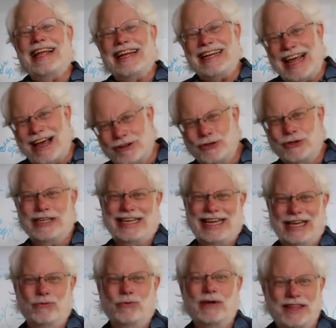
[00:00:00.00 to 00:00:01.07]
now do it
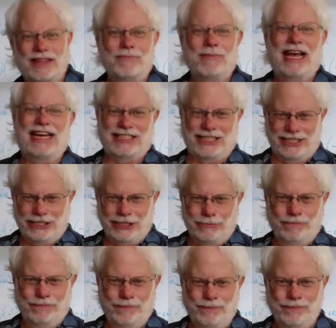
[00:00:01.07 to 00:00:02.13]
again with the masses.